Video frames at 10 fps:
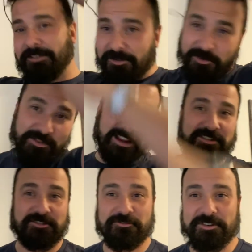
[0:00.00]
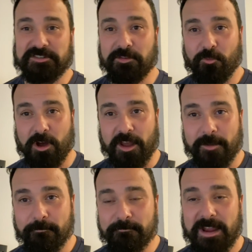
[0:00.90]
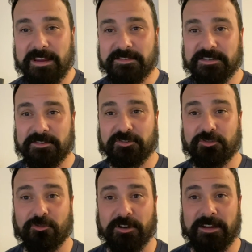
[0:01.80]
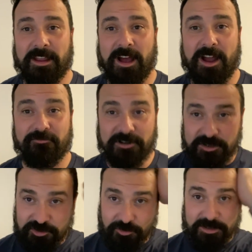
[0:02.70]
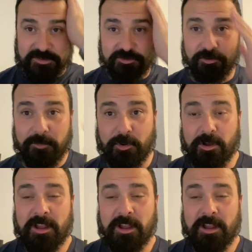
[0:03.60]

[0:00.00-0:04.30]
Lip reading: Thanks, Chrissy. What an amazing story. I really enjoyed that story, but